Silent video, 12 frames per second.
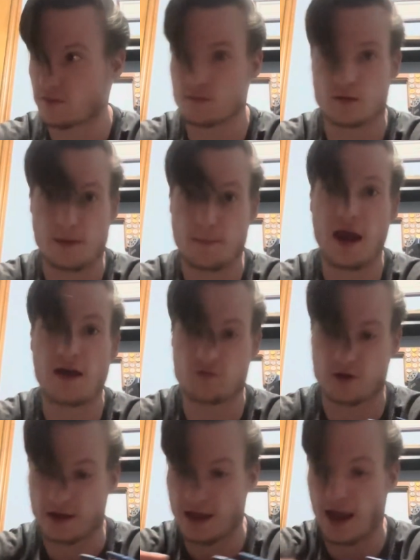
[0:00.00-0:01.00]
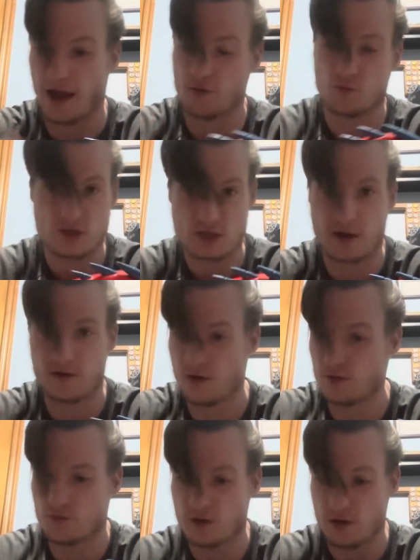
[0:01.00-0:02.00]
the Maverick had, which I
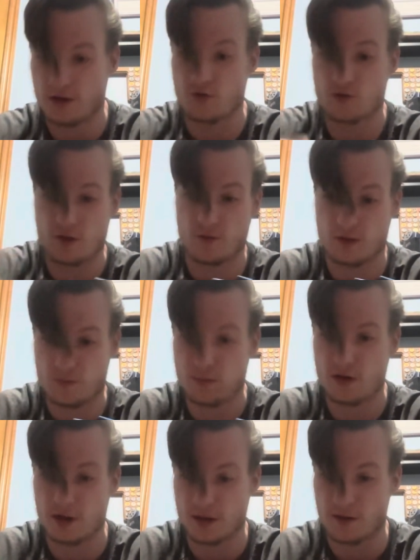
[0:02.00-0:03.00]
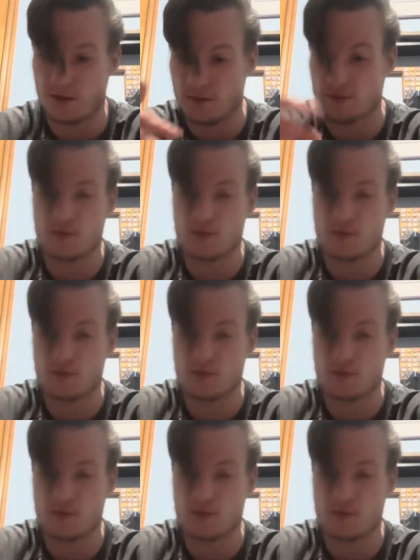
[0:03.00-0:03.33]
don't really agree with putting